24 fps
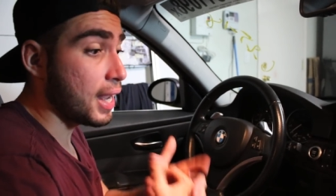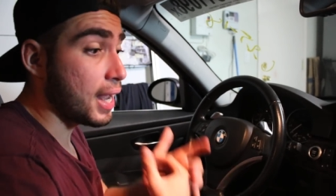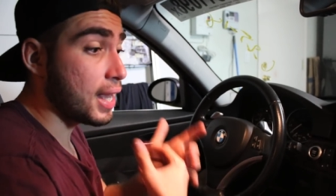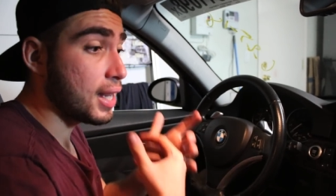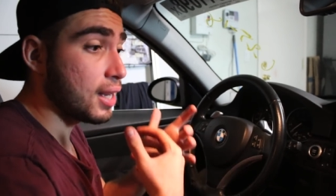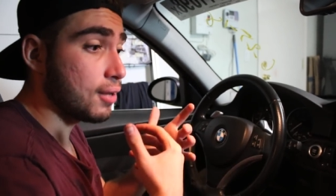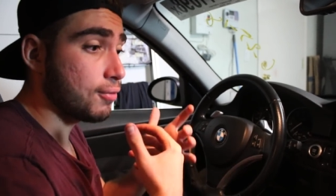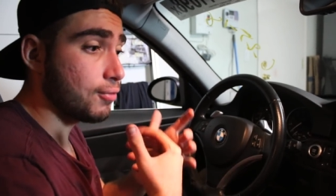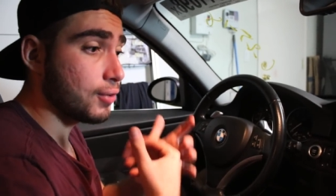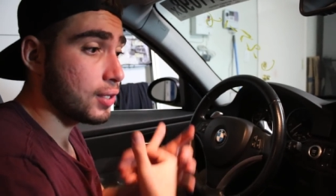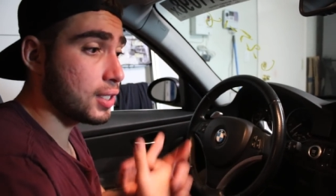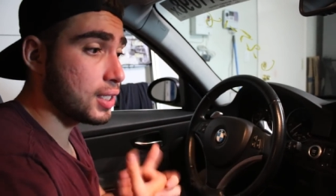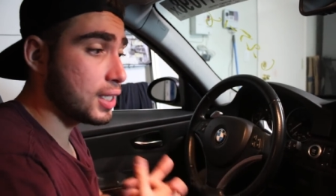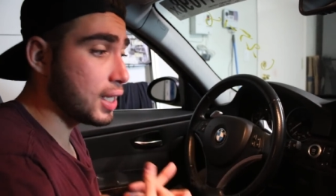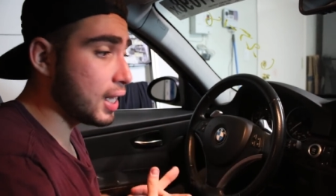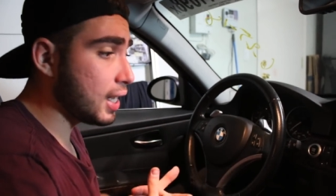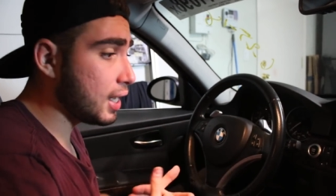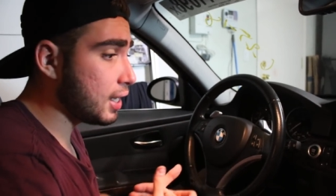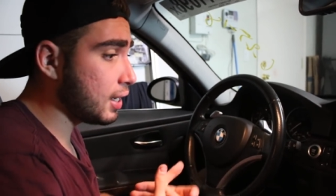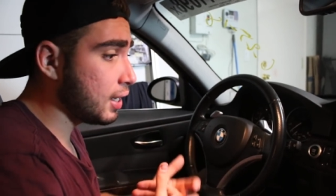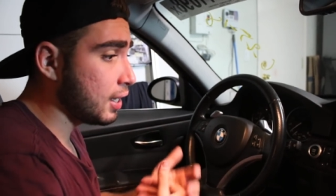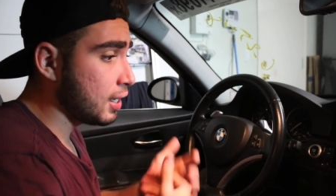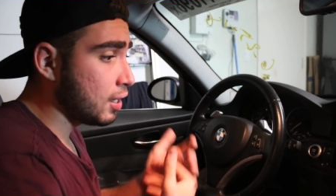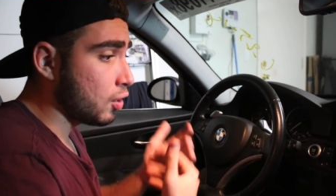and if it
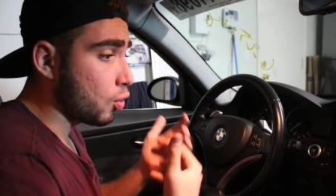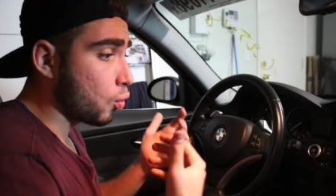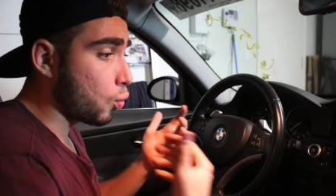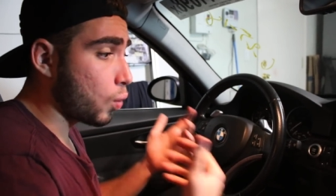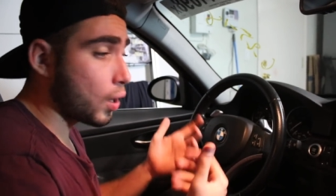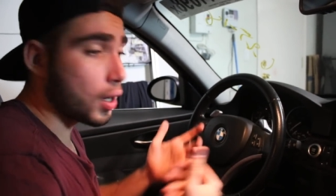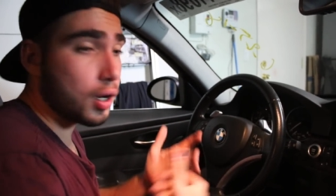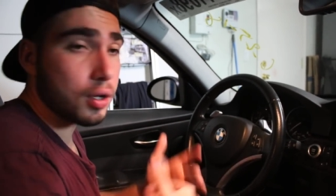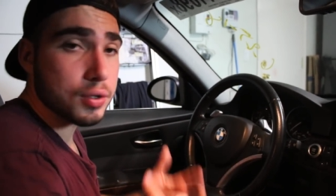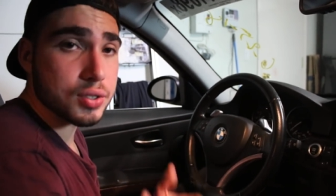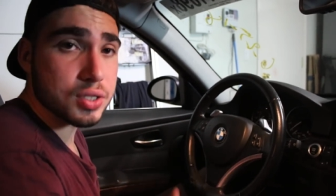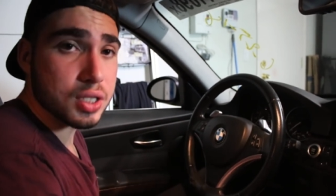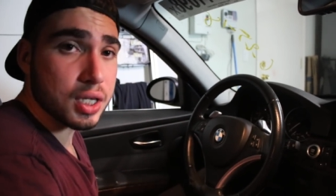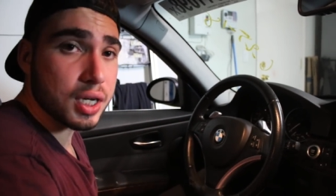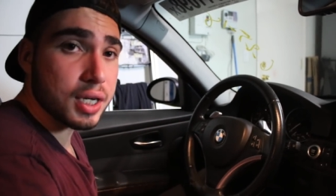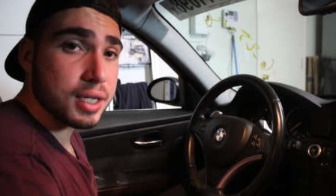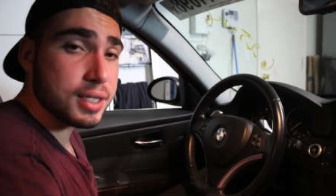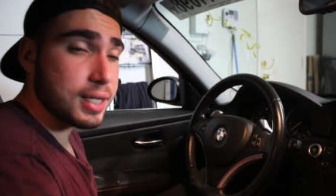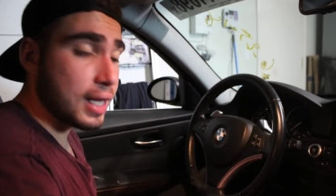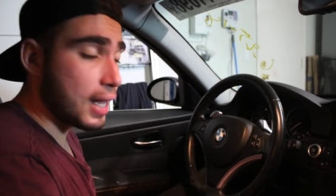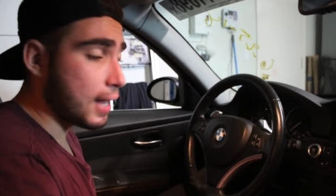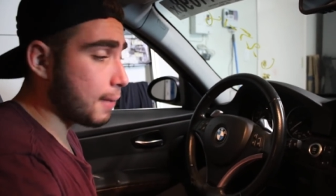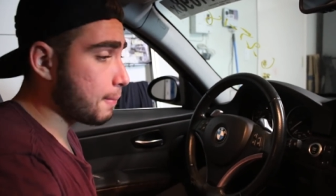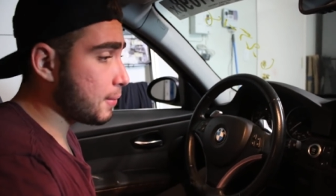did, what else did
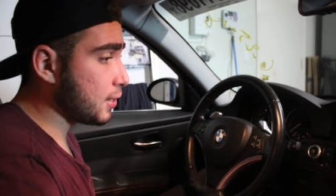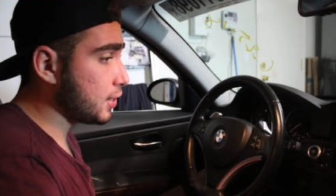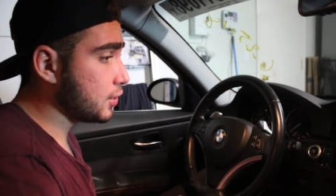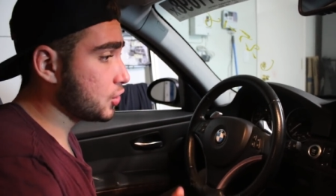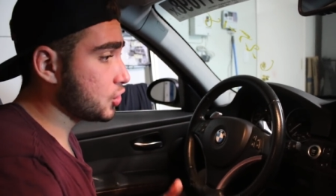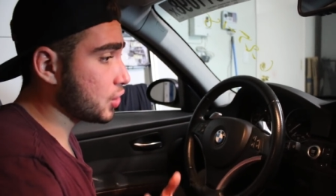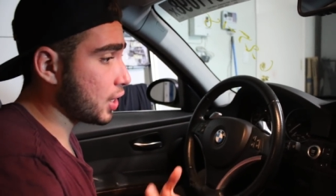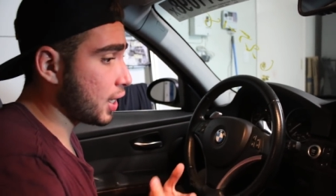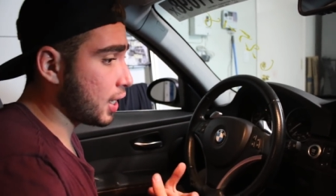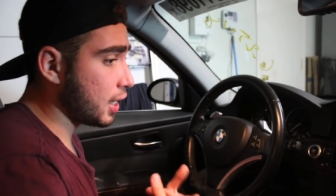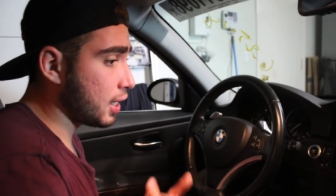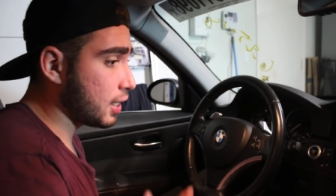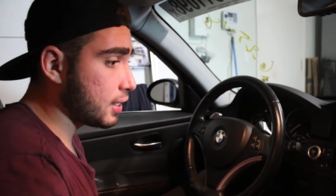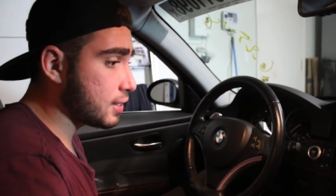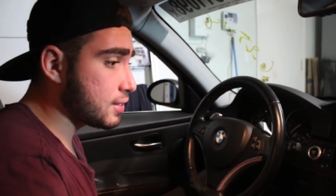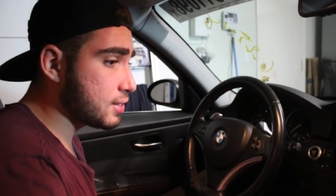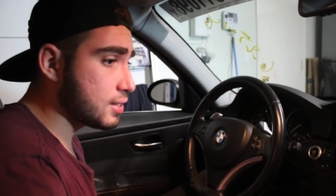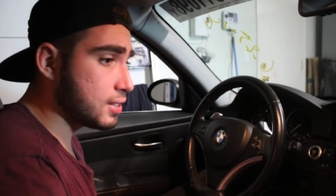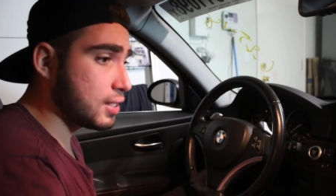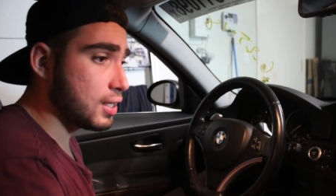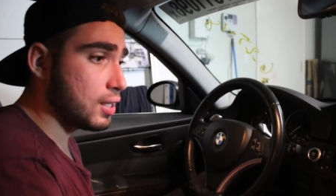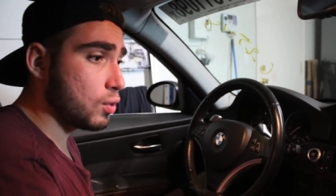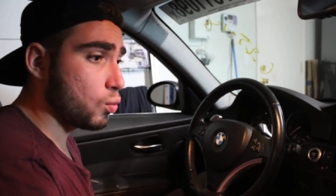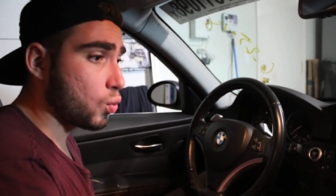it damage, and
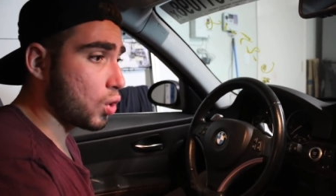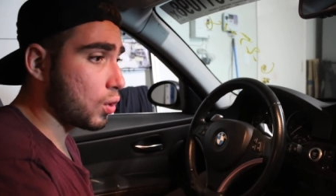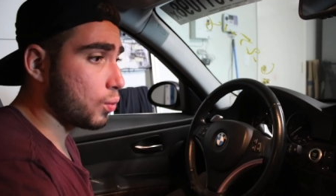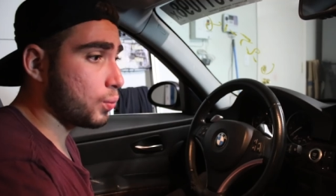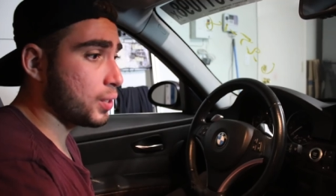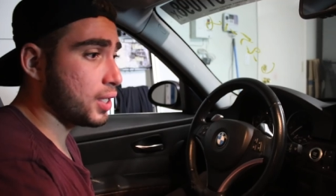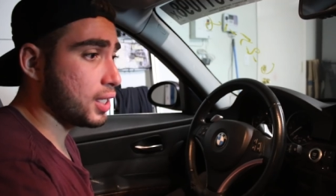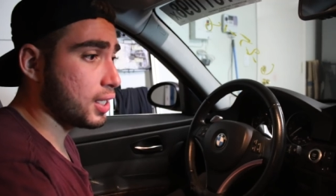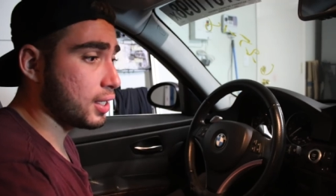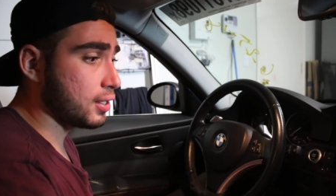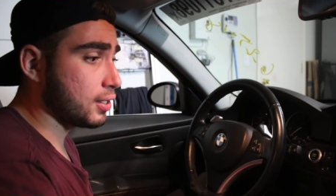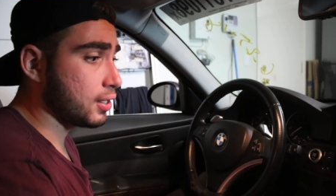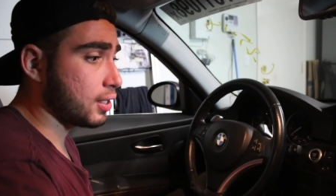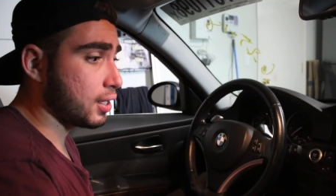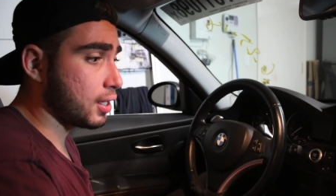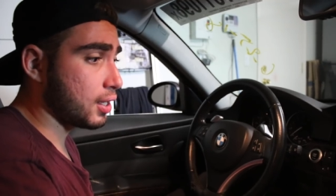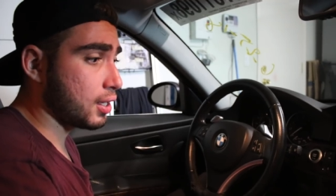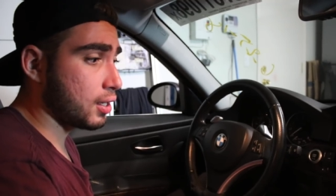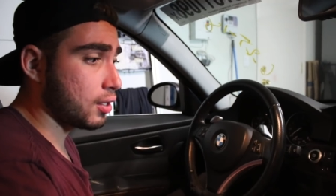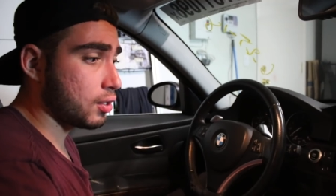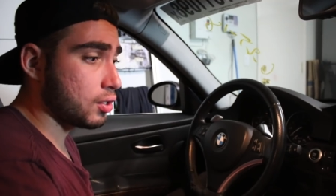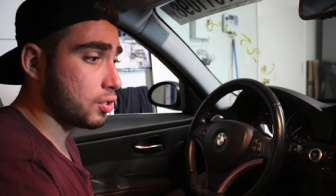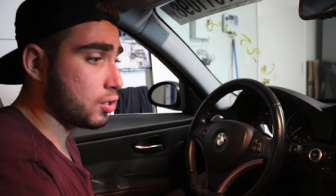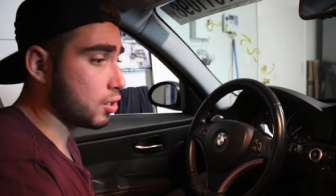see what we can,
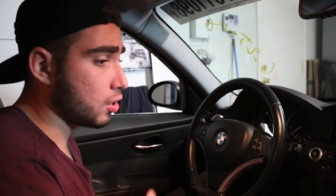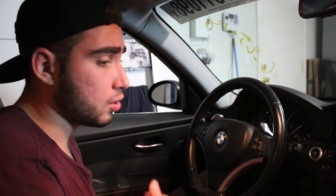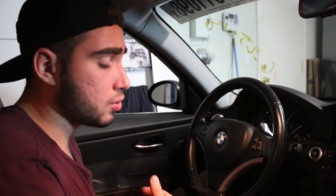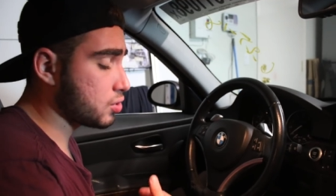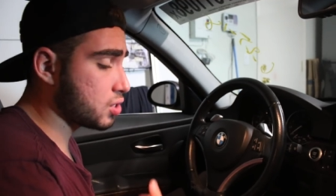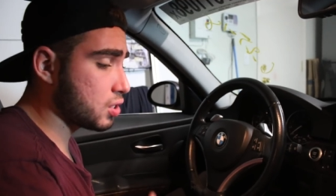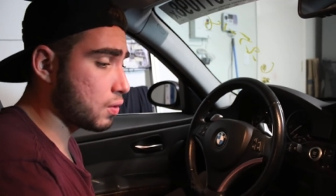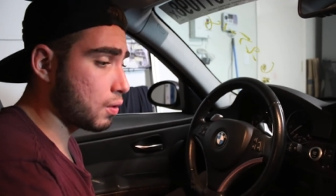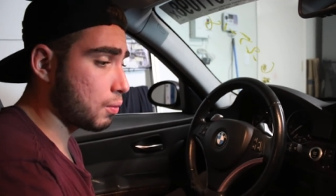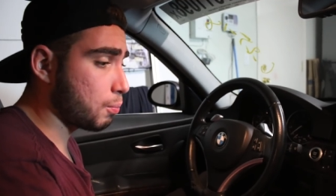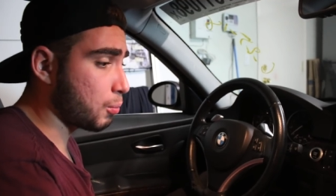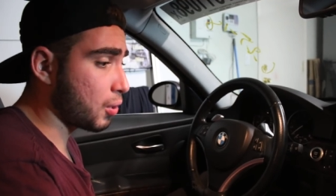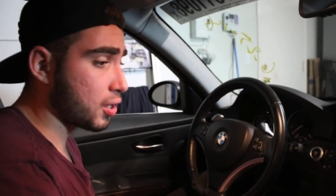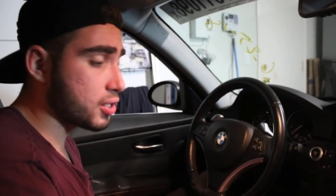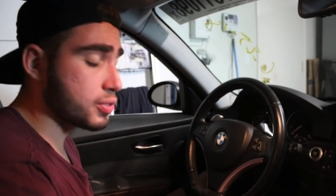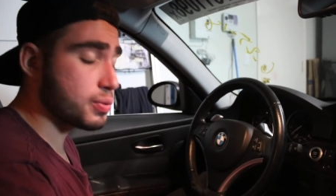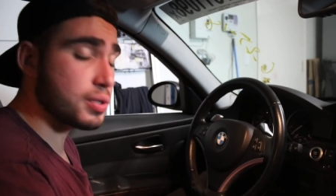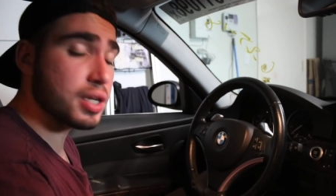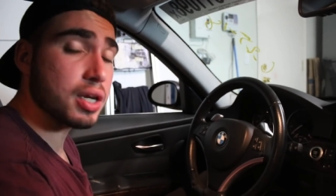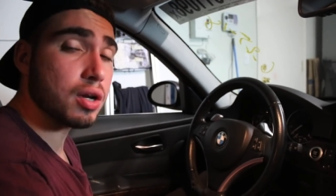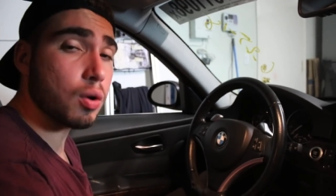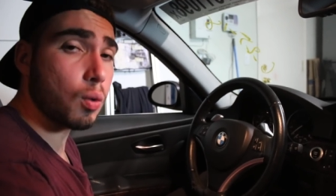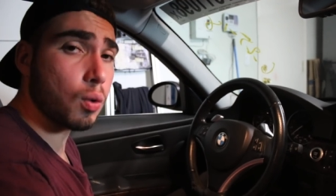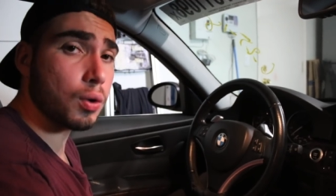uh, you know, see what parts we need to